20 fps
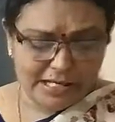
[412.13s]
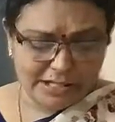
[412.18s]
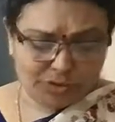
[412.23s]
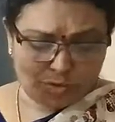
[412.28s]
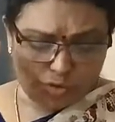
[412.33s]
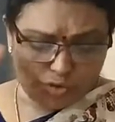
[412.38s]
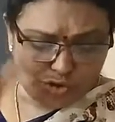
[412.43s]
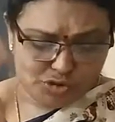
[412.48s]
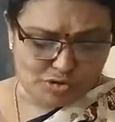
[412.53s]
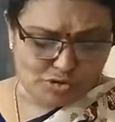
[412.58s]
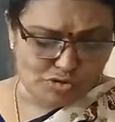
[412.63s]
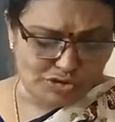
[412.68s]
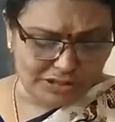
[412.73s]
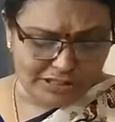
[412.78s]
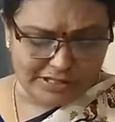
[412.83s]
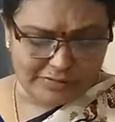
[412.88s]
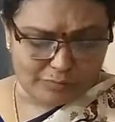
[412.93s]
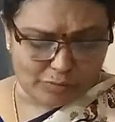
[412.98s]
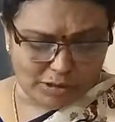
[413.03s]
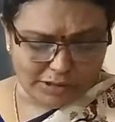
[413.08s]
Those two
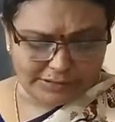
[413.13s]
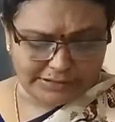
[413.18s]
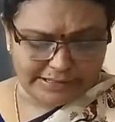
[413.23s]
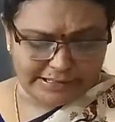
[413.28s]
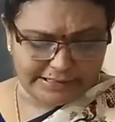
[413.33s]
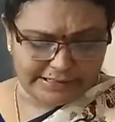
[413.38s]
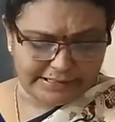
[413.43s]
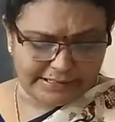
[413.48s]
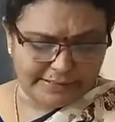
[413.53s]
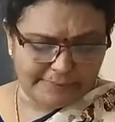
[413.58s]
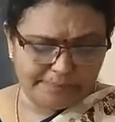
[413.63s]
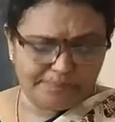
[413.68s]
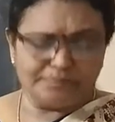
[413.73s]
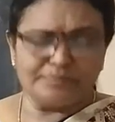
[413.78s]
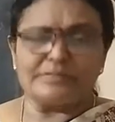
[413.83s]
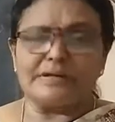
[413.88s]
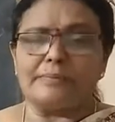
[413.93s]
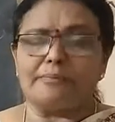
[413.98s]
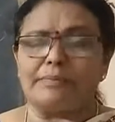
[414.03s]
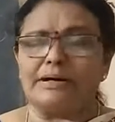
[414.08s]
children, what they did,
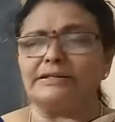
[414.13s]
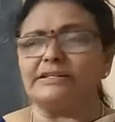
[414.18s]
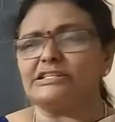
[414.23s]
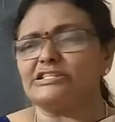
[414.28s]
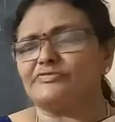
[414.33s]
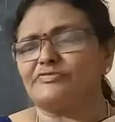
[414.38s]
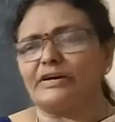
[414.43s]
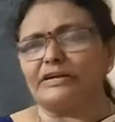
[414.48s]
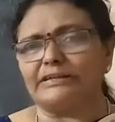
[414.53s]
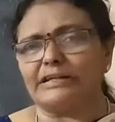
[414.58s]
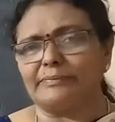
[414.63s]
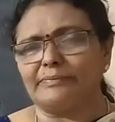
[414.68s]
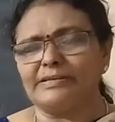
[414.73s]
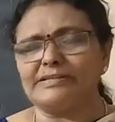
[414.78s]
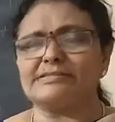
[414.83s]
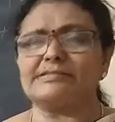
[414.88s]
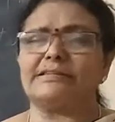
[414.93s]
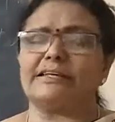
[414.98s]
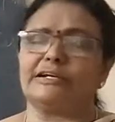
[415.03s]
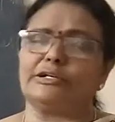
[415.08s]
mother's father
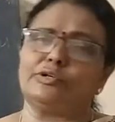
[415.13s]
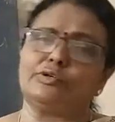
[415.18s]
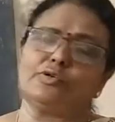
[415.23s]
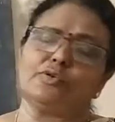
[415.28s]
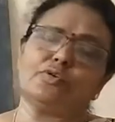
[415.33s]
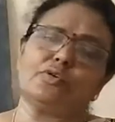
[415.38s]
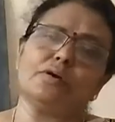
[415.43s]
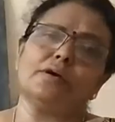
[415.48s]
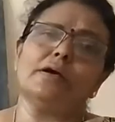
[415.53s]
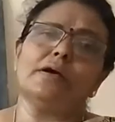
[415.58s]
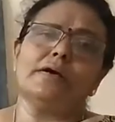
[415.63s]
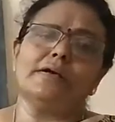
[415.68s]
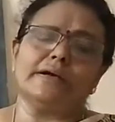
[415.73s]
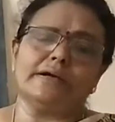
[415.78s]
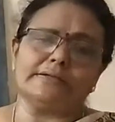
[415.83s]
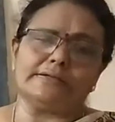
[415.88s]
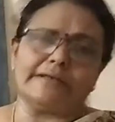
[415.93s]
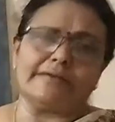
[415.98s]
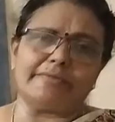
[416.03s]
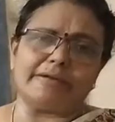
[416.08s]
means they took,
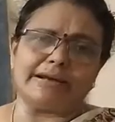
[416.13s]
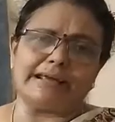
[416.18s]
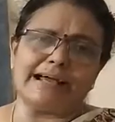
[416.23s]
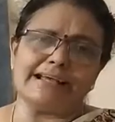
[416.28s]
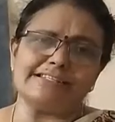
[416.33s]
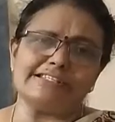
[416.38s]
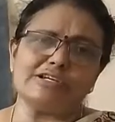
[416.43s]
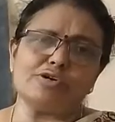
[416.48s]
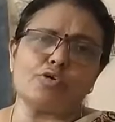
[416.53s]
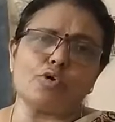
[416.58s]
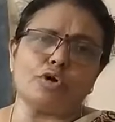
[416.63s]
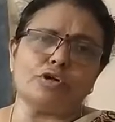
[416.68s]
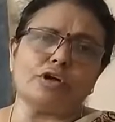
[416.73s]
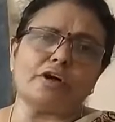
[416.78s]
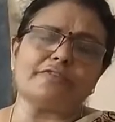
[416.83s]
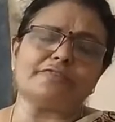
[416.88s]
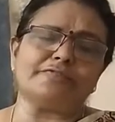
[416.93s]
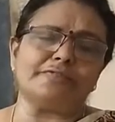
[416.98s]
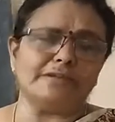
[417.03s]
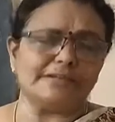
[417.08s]
they were catching hold
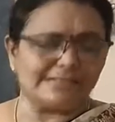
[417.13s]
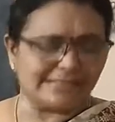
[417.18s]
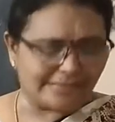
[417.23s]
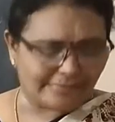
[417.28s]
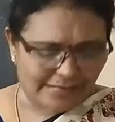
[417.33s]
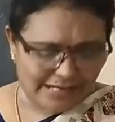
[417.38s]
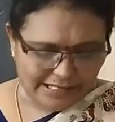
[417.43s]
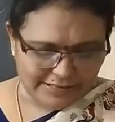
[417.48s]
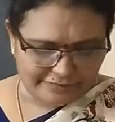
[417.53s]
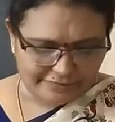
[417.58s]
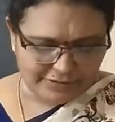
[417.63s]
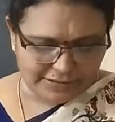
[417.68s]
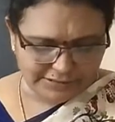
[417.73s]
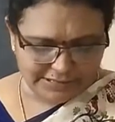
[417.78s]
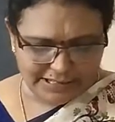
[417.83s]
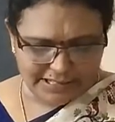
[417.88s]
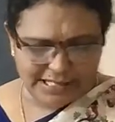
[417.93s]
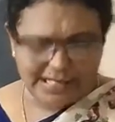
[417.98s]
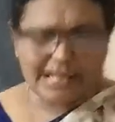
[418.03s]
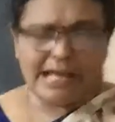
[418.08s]
of his
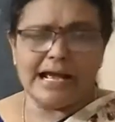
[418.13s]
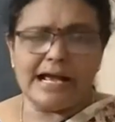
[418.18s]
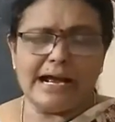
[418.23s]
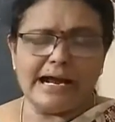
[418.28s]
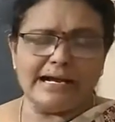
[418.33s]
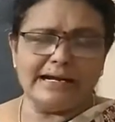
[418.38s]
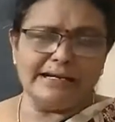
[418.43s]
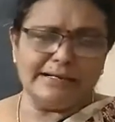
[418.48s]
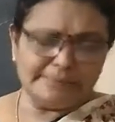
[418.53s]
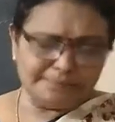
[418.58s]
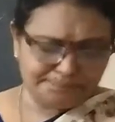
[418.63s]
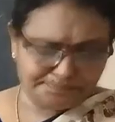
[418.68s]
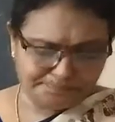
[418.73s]
grandfather and